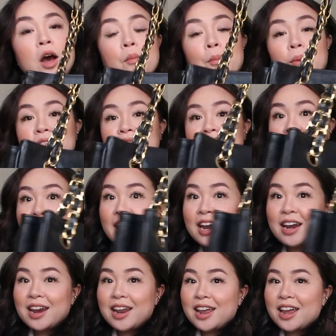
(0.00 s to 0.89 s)
but
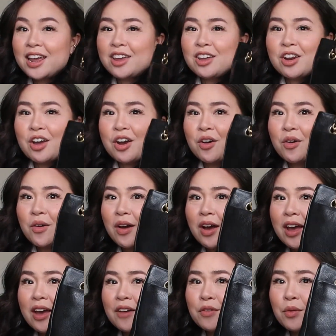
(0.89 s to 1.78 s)
then, you
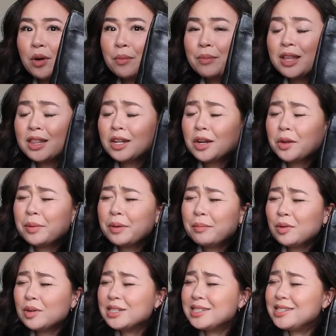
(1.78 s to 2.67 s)
know, if you want to be a little bit
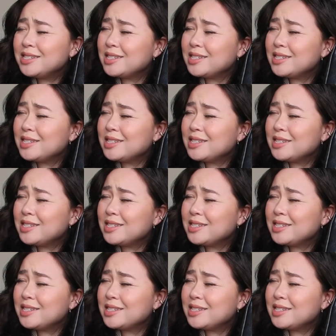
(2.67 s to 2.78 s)
more